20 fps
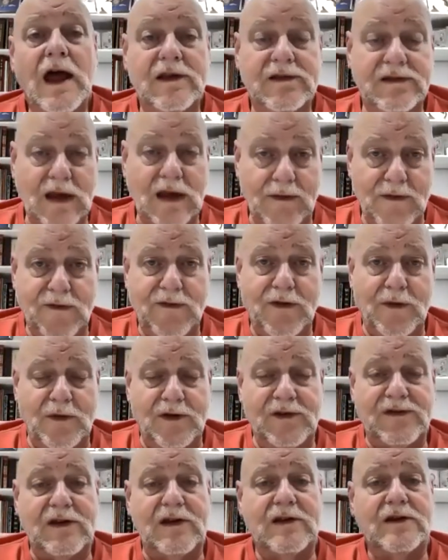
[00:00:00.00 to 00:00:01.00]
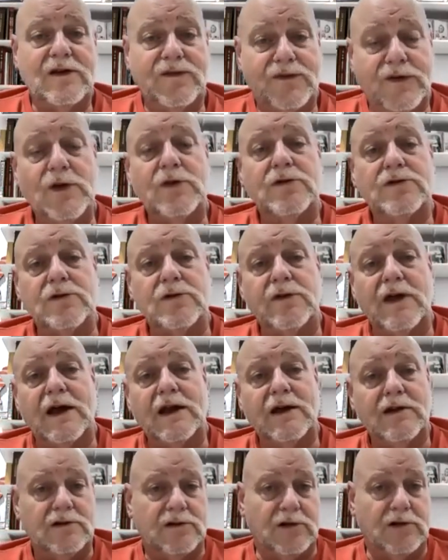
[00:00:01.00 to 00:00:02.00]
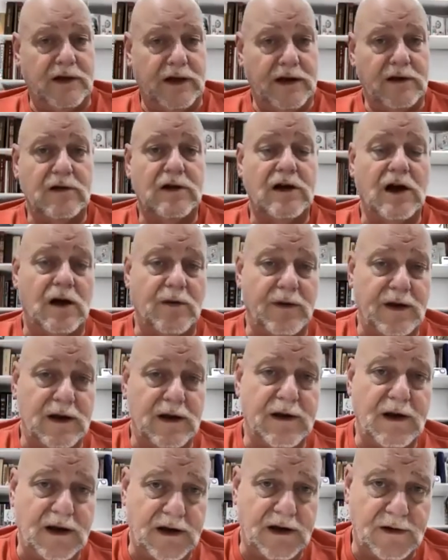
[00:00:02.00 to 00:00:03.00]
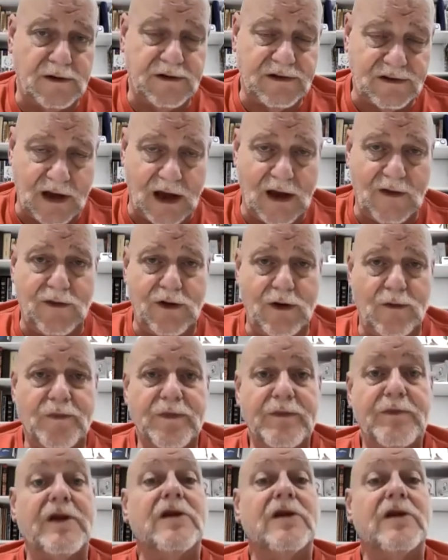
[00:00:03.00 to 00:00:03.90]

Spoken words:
and save you from your sins. If you'll do that, he'll do that. He'll come in and he'll save you.